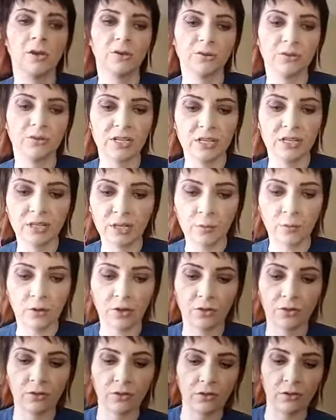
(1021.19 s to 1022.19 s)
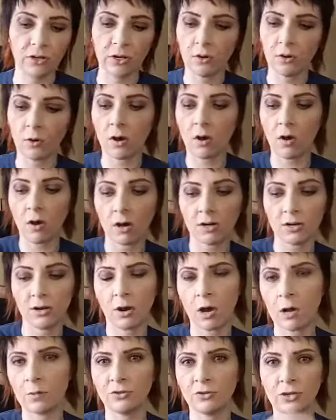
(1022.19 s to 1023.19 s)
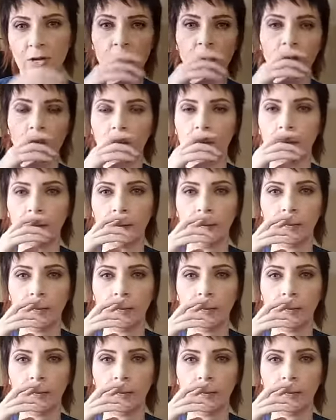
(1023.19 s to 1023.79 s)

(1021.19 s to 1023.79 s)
you're dealing with, you know, a haunted object, or,